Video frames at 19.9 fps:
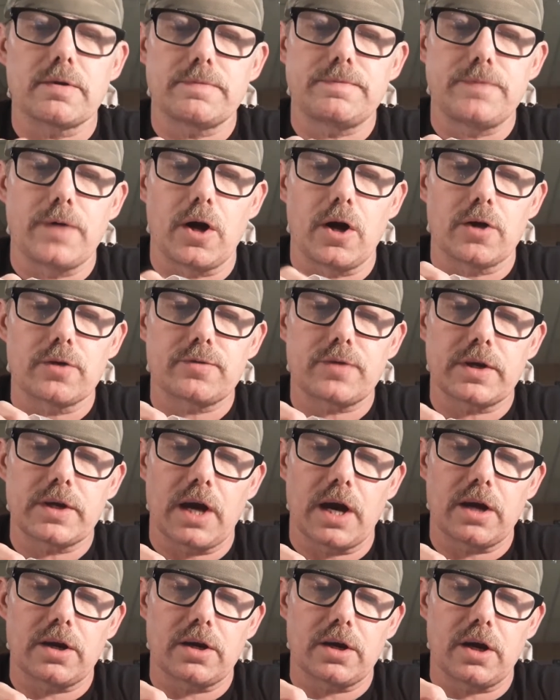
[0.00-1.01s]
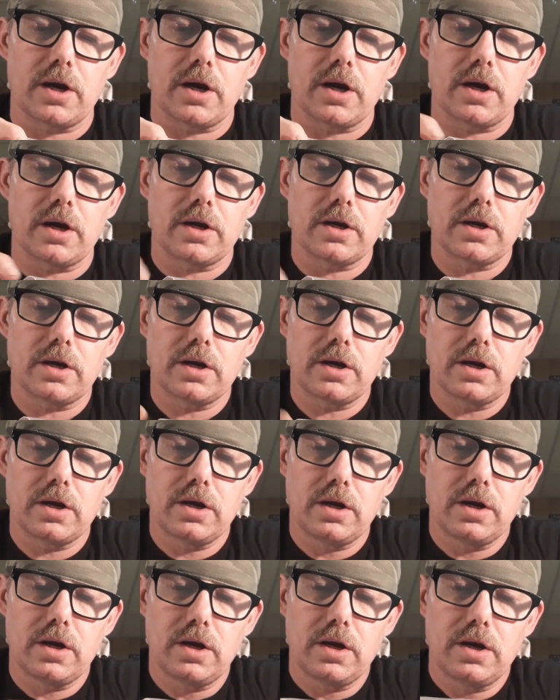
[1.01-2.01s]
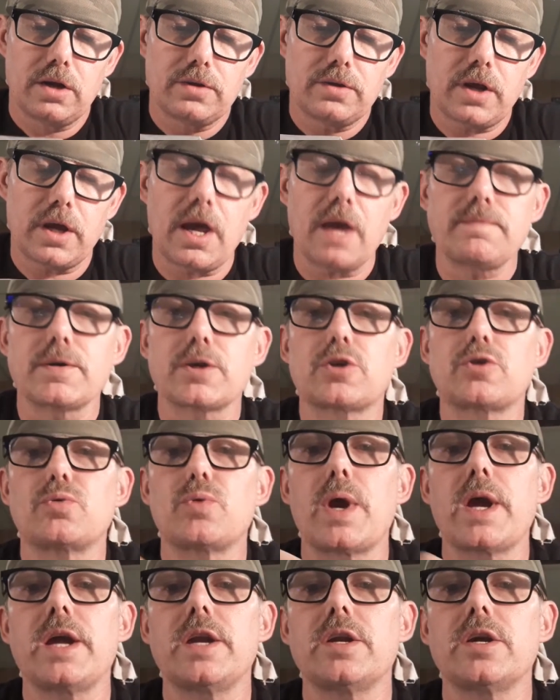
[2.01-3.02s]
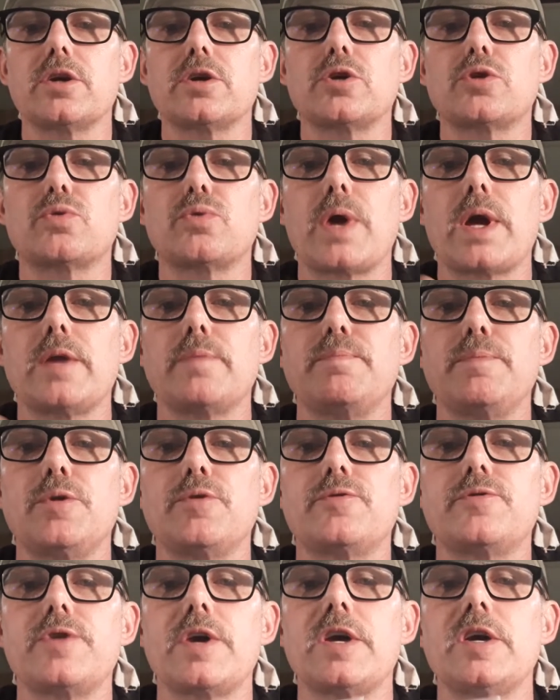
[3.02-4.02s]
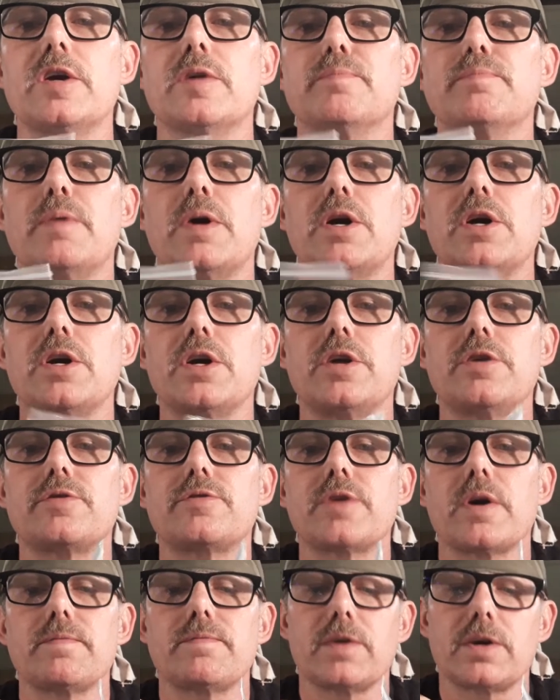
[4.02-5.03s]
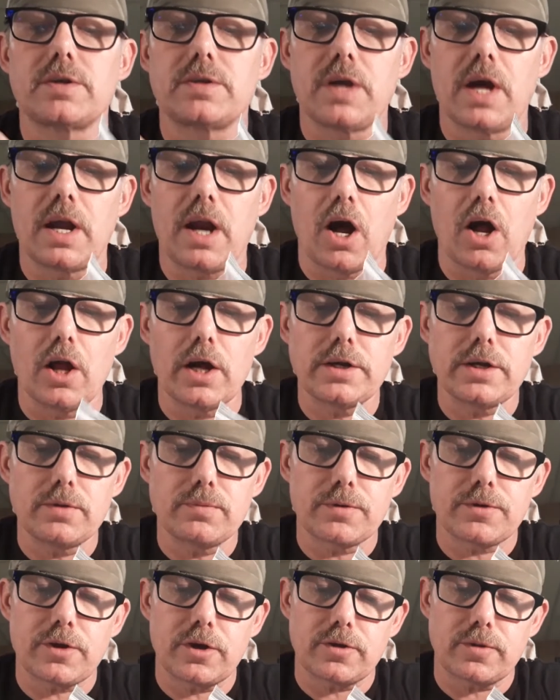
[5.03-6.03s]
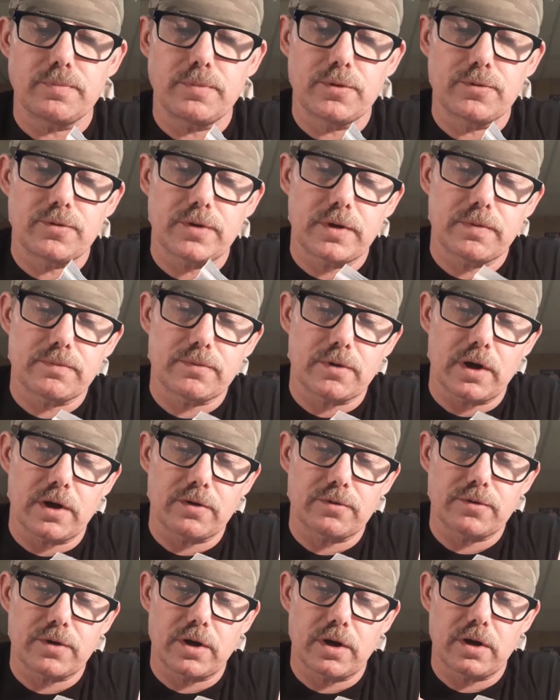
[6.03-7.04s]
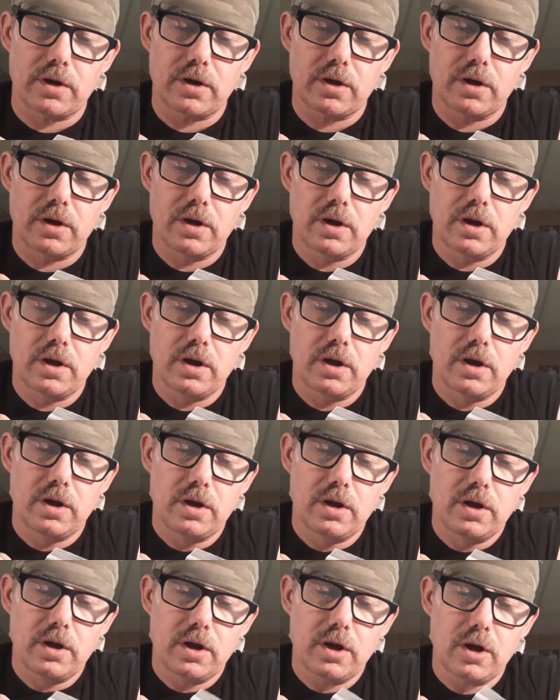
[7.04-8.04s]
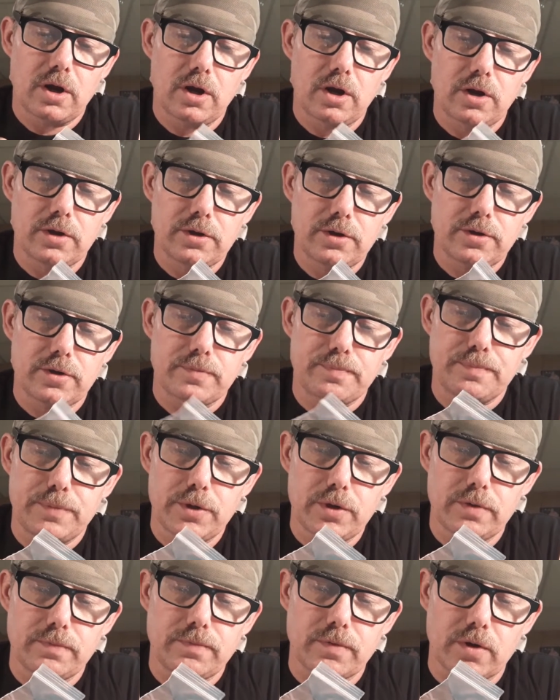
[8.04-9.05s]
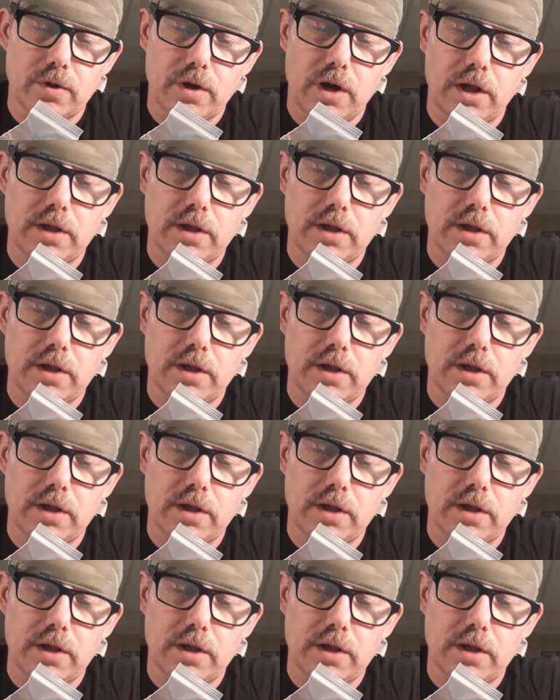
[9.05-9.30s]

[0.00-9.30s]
Falls, they got a, uh, they have a great, great museum and stuff like that. All I did was hit the museums when I was there. Oh, this is beautiful.